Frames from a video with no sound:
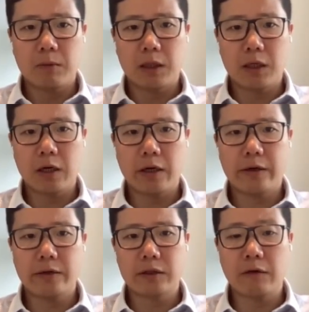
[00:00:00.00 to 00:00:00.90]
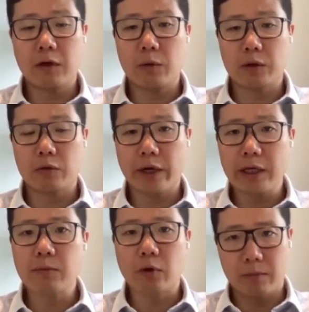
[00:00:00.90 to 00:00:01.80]
because if you were to
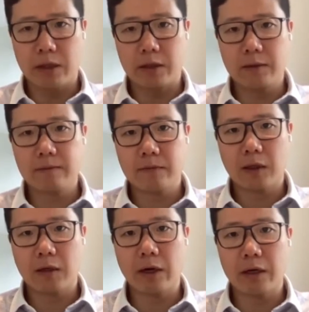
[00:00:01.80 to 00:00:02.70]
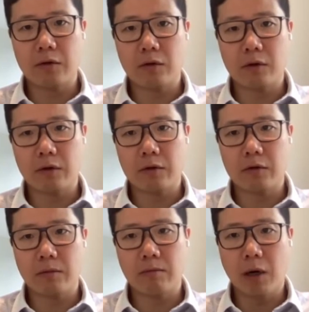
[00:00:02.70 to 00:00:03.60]
raise more money, right,
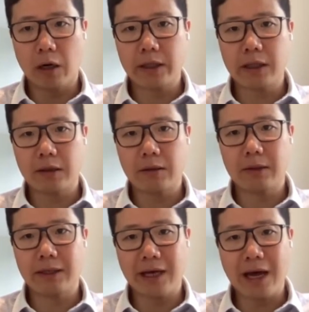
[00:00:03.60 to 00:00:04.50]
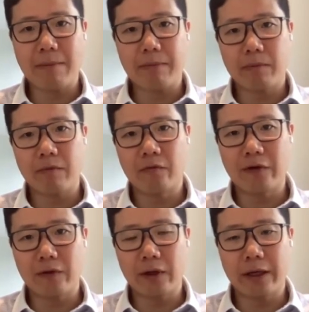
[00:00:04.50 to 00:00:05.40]
your market cap
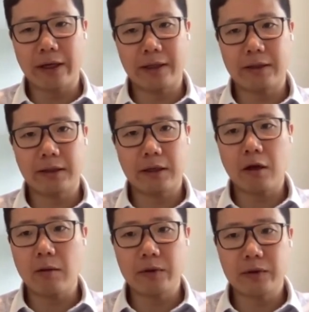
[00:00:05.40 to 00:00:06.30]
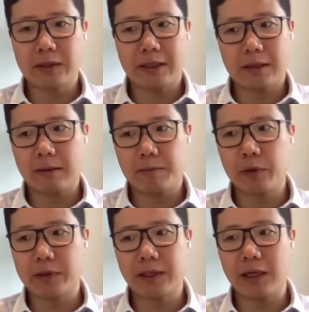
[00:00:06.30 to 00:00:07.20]
almost like
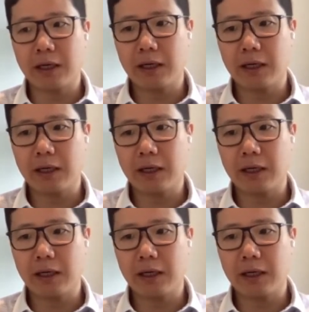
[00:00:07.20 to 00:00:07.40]
puts